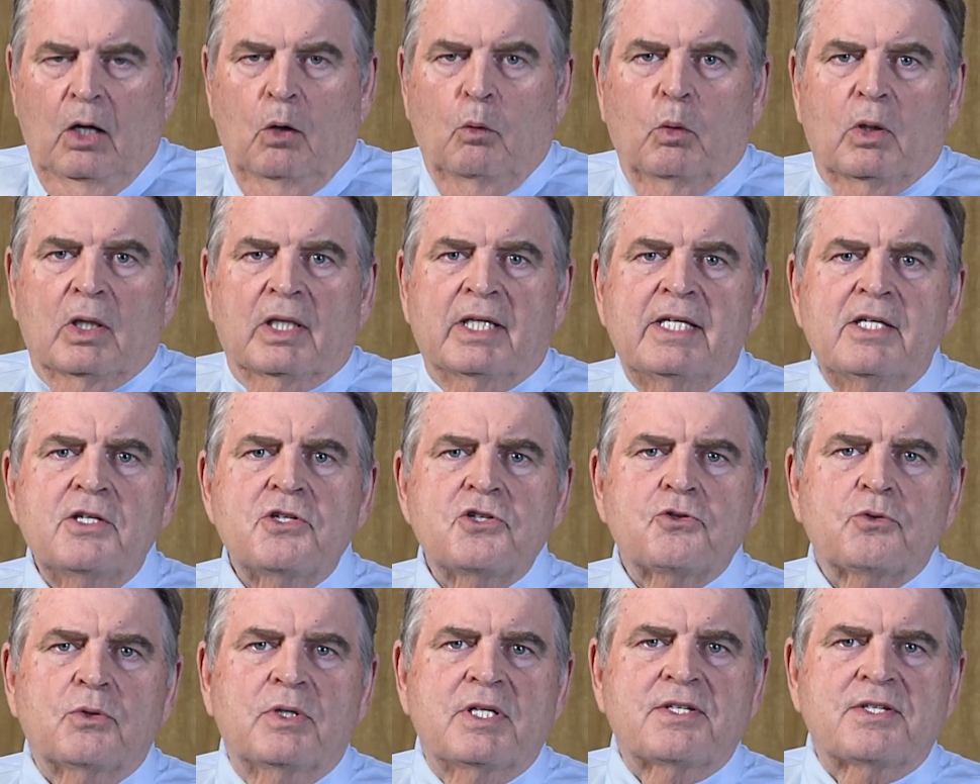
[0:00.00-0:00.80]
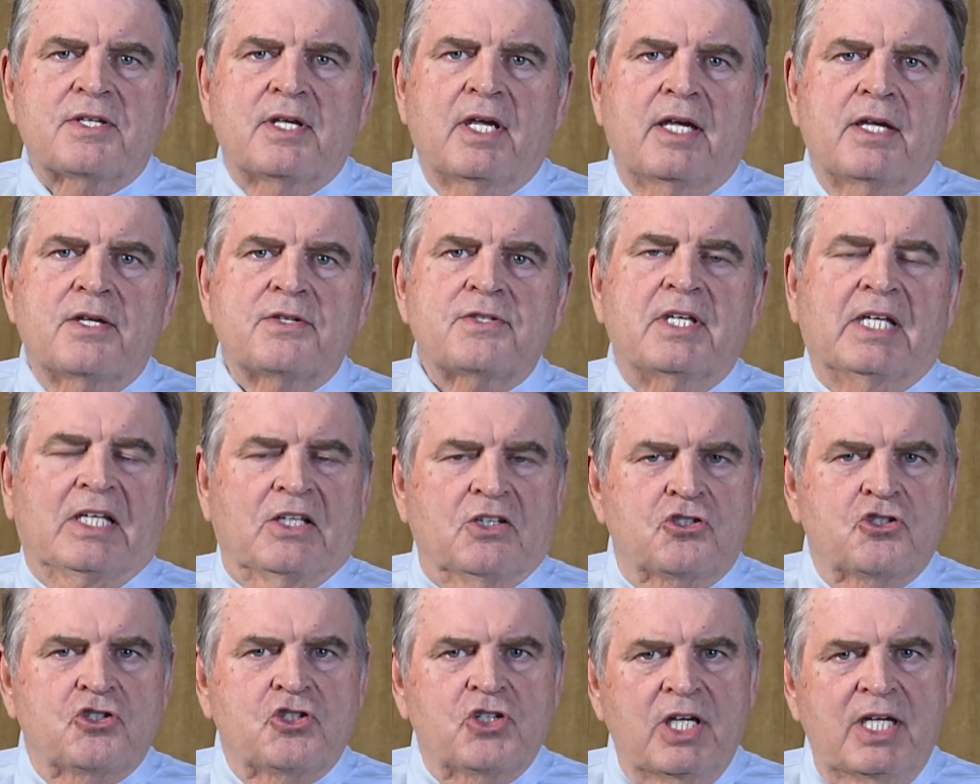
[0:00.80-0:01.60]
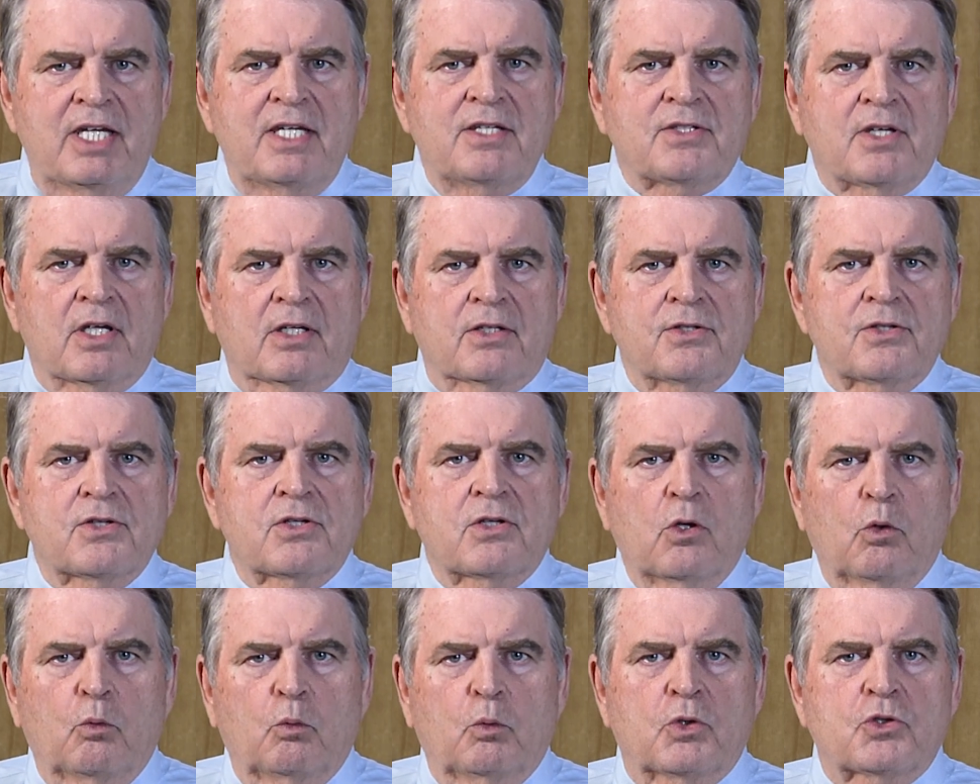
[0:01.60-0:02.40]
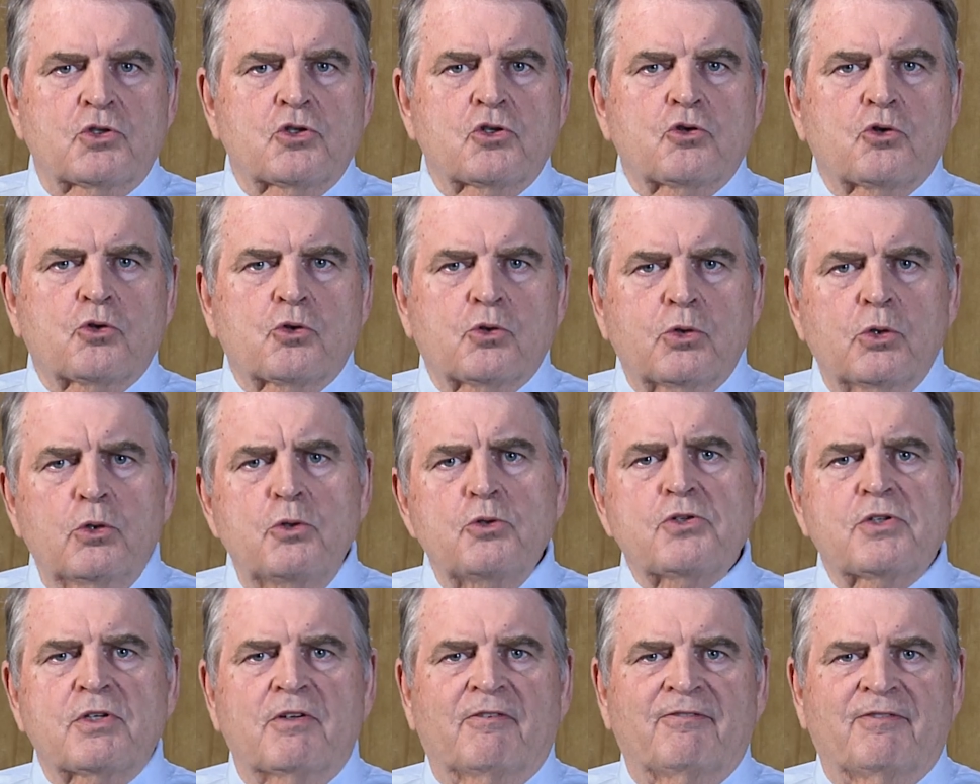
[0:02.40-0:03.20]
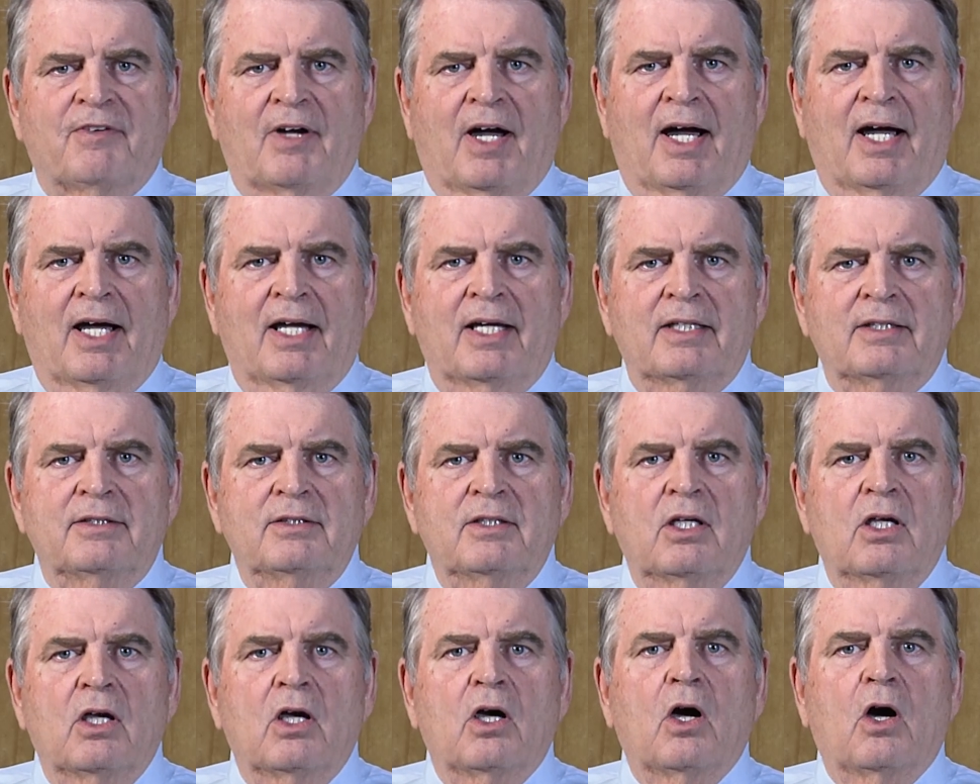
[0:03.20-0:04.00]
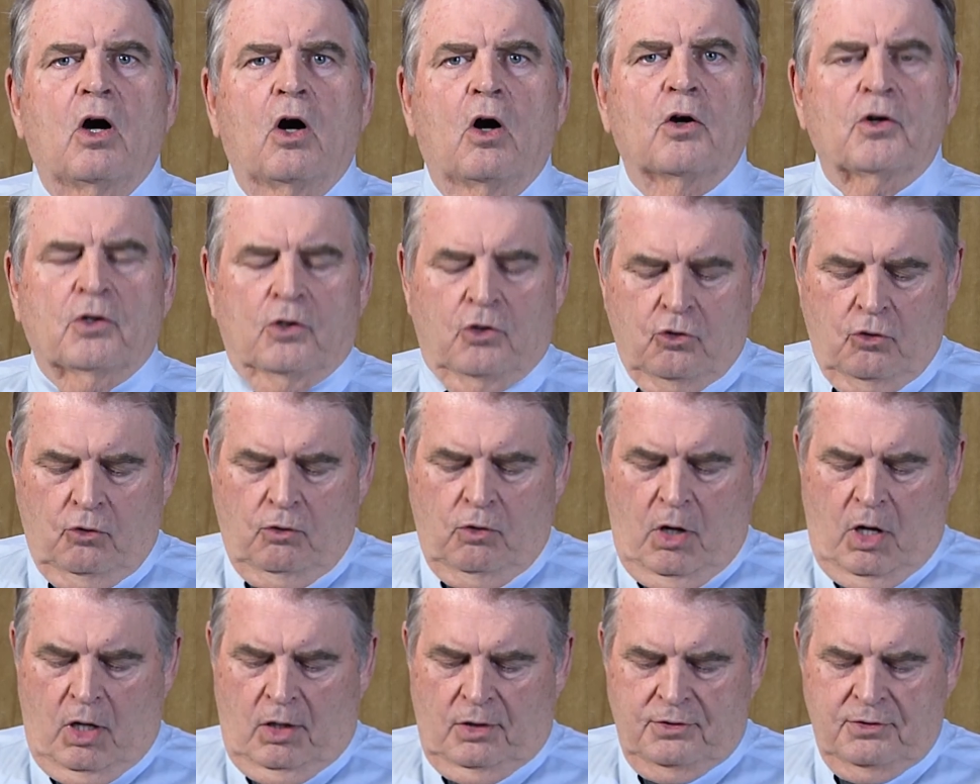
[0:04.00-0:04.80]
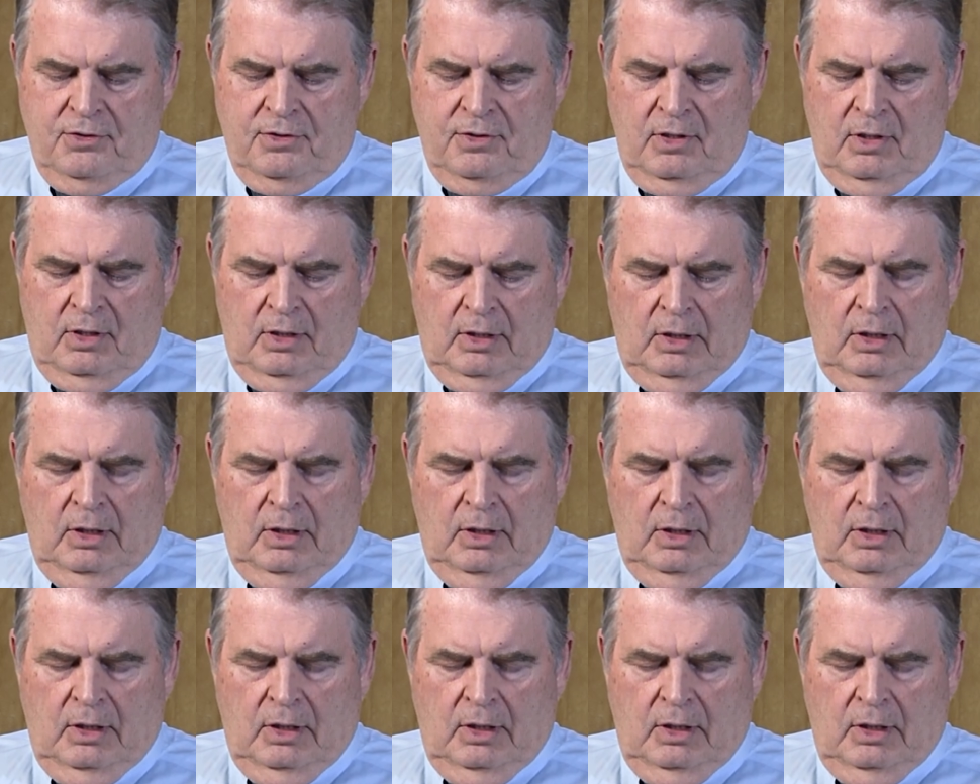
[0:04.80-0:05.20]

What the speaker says: Well, history says that Jesus was crucified on a cross.